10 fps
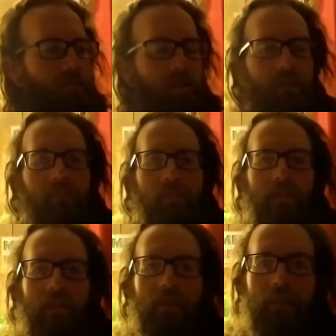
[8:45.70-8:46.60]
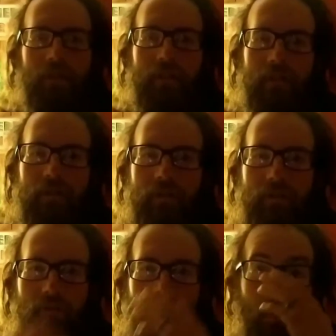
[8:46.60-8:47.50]
yeah, that's kind of like
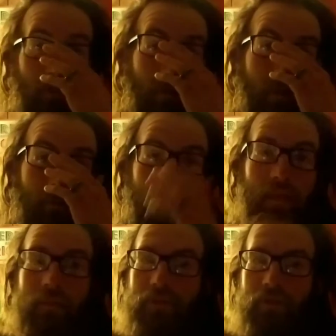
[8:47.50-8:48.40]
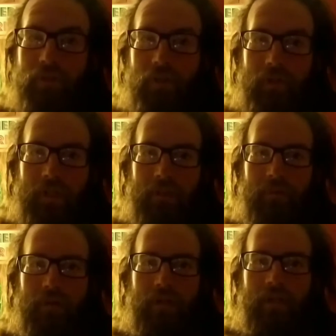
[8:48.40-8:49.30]
whenever it comes to their turn at the
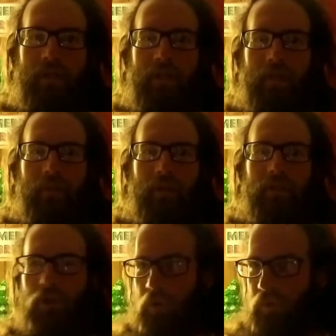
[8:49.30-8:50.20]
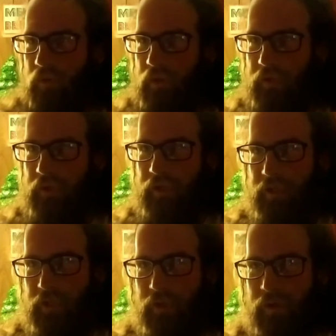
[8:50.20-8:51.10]
table, I'm like, so what do you want to
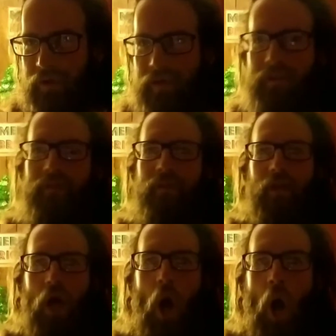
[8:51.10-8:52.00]
do? They're like,